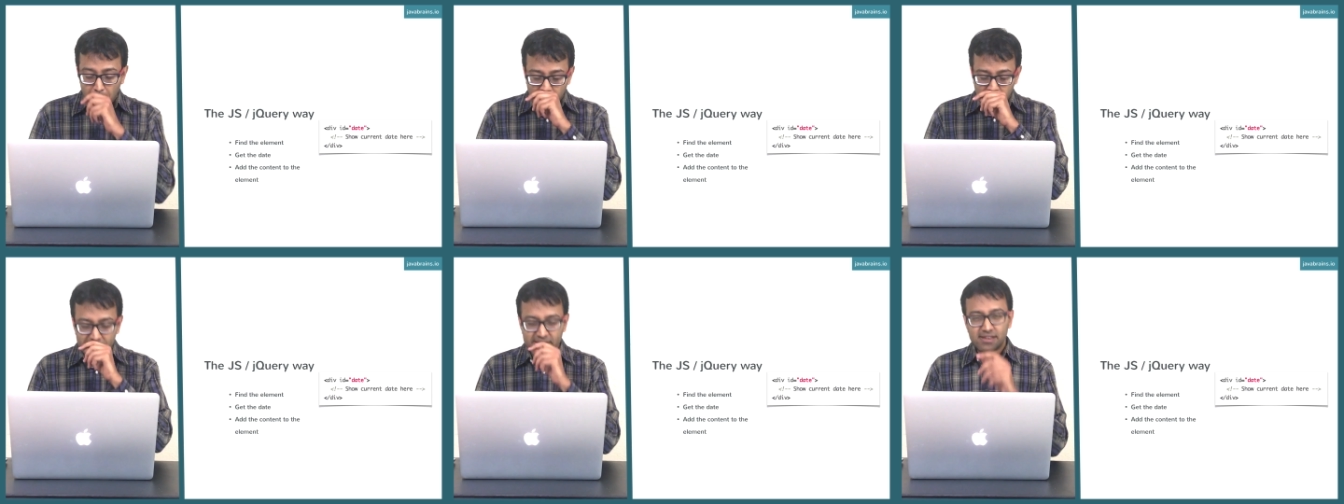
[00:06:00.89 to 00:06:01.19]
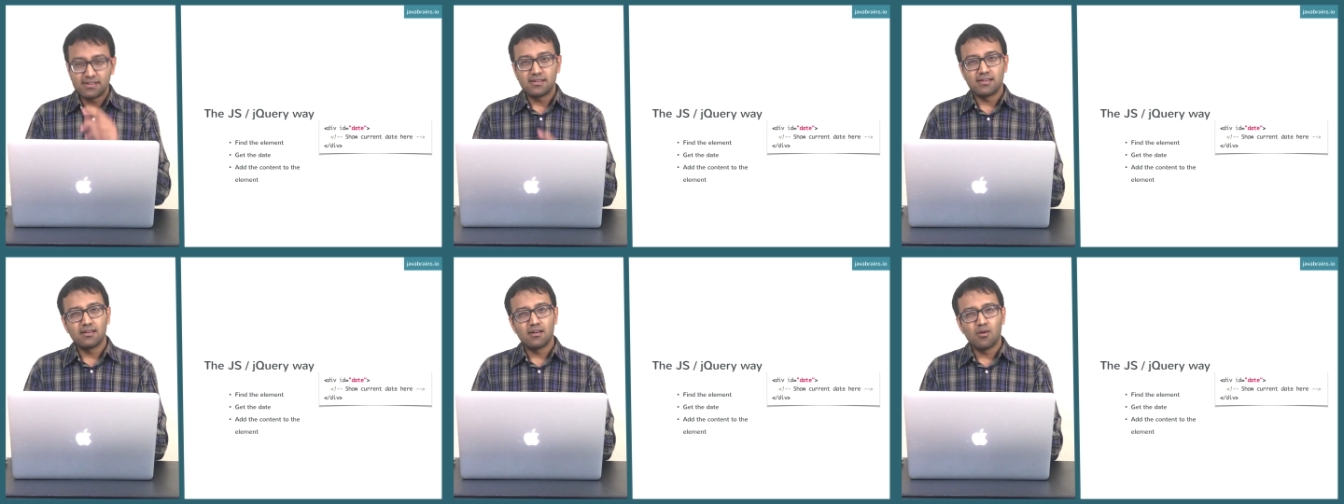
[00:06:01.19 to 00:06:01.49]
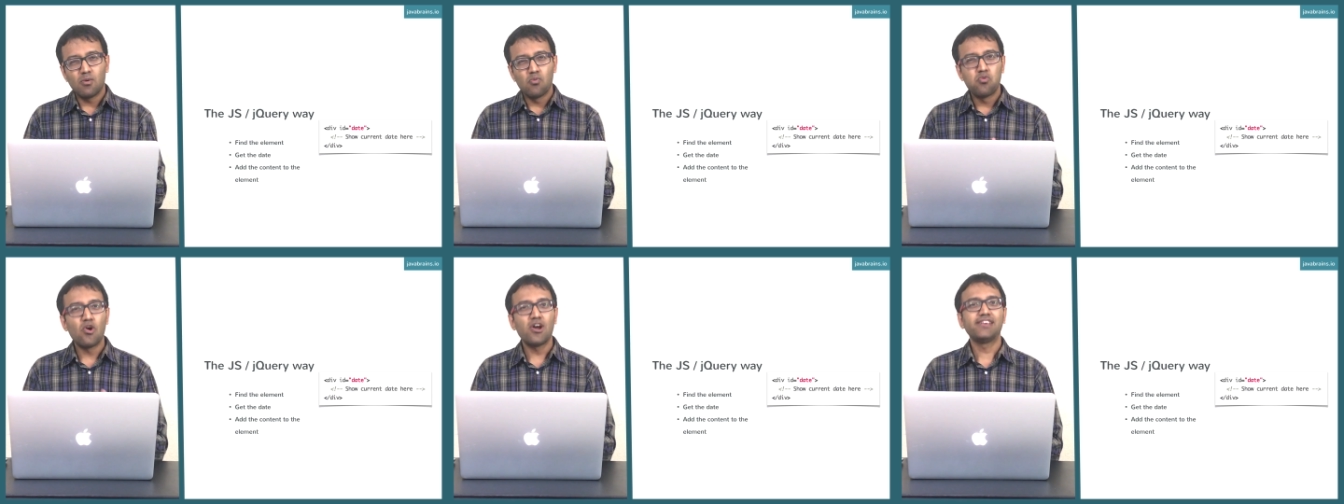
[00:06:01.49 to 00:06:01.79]
But
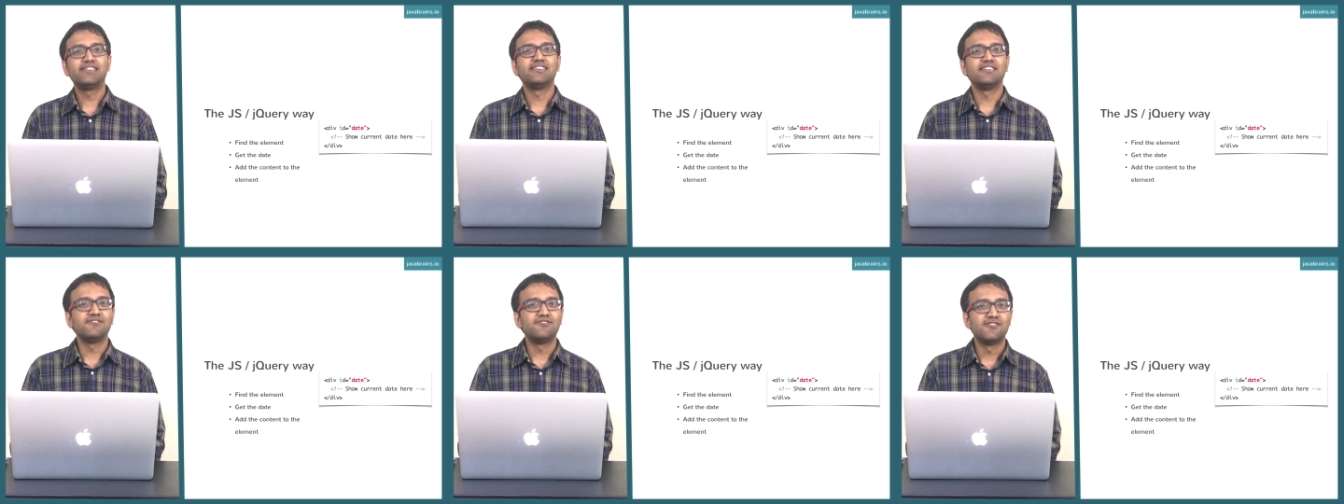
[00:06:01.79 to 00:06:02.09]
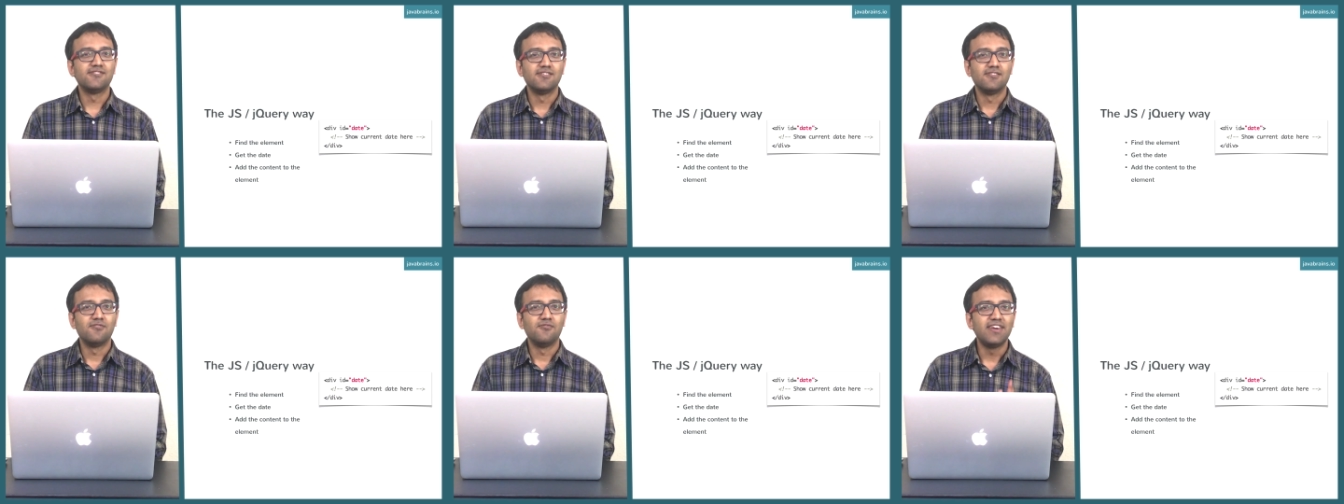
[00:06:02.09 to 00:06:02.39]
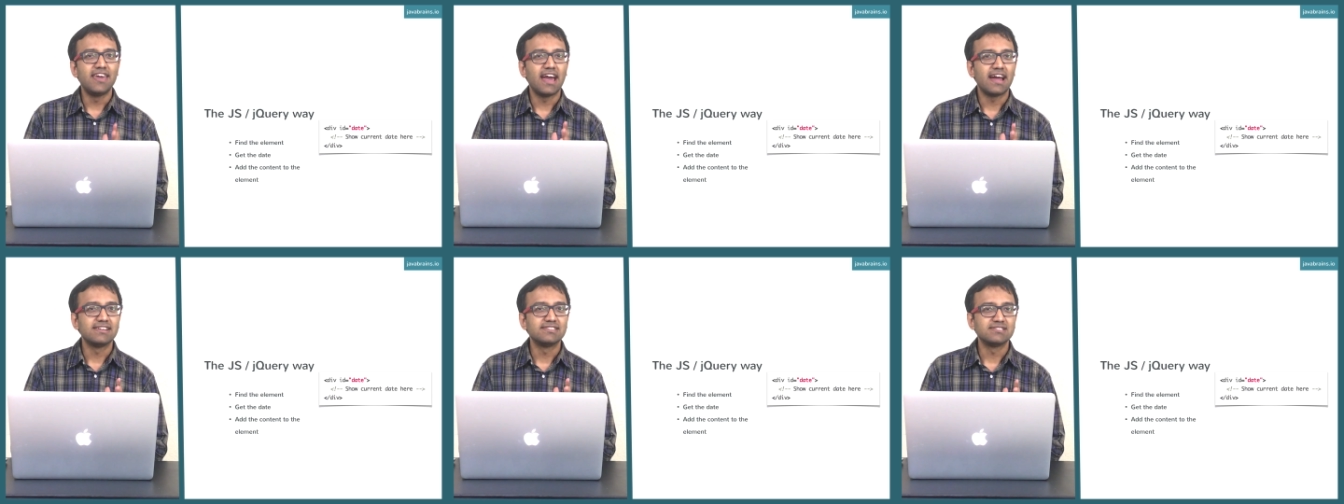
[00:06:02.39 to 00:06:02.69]
what if
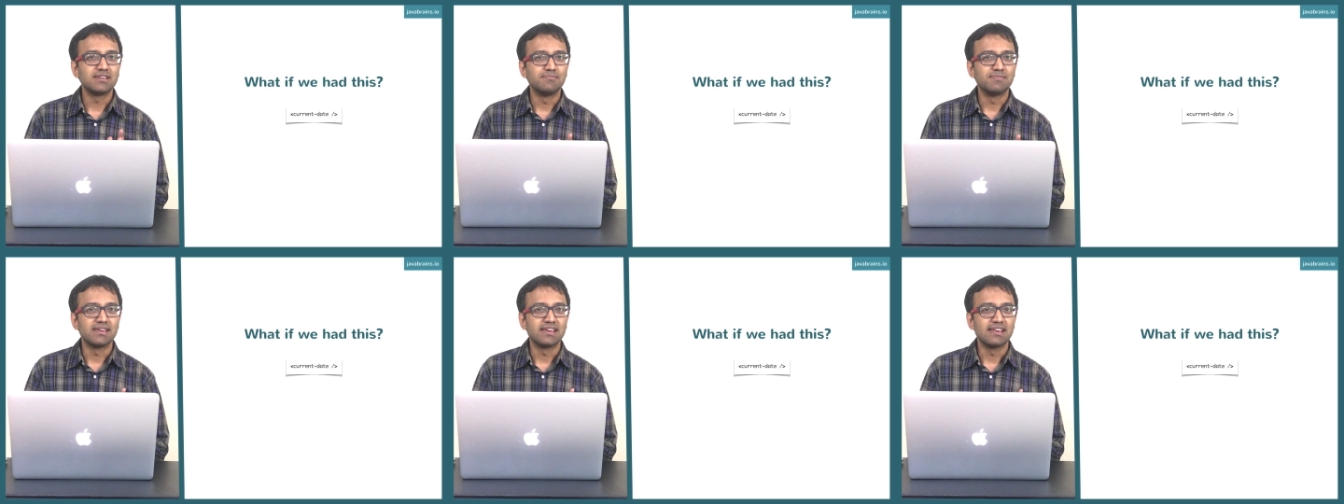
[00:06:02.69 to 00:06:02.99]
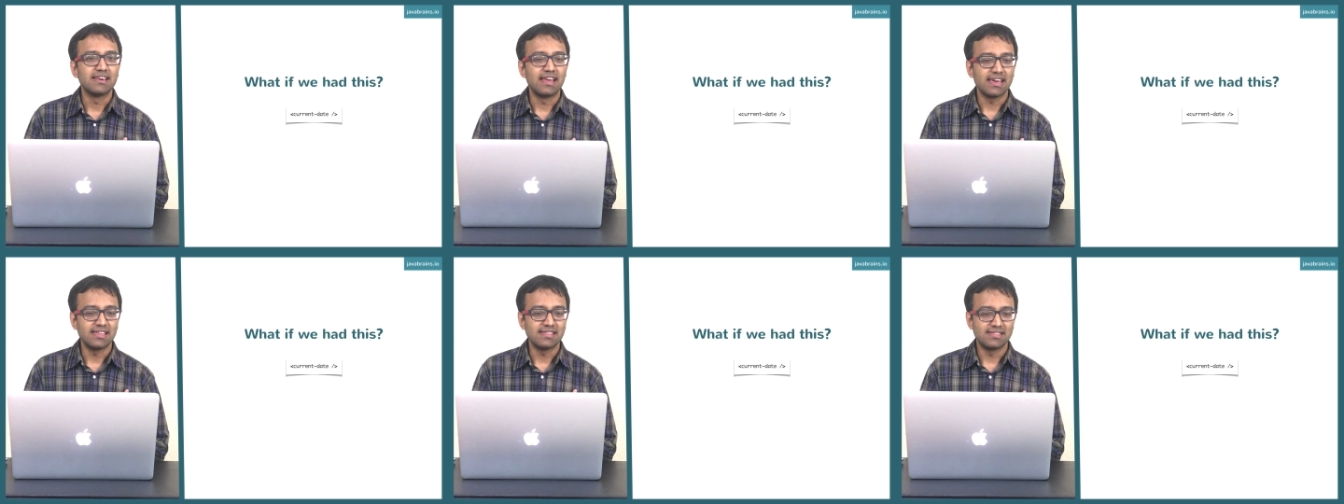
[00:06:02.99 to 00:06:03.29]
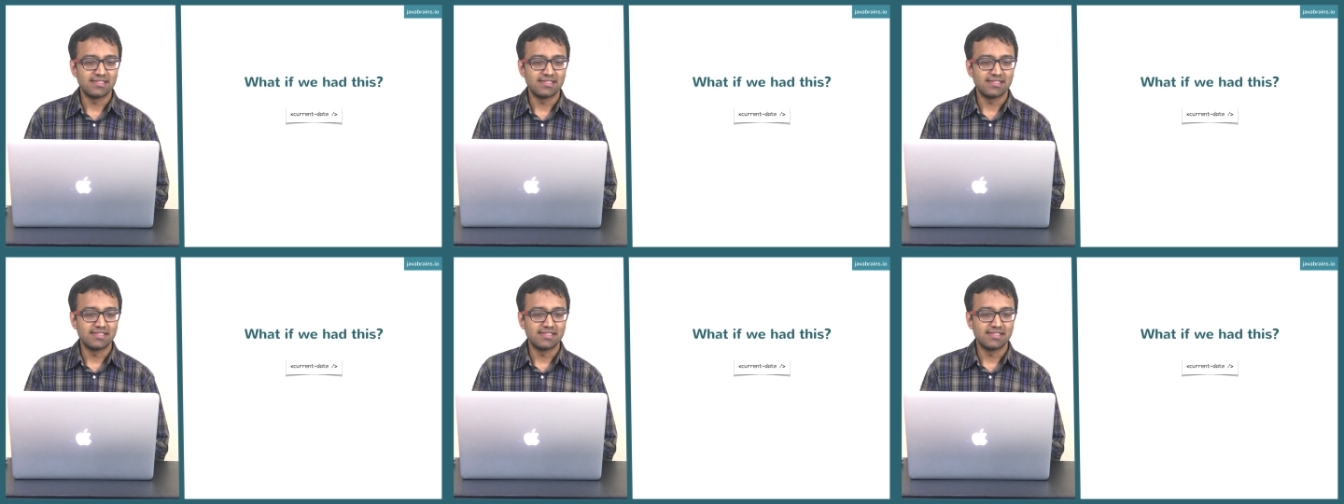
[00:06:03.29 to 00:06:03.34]
we had something like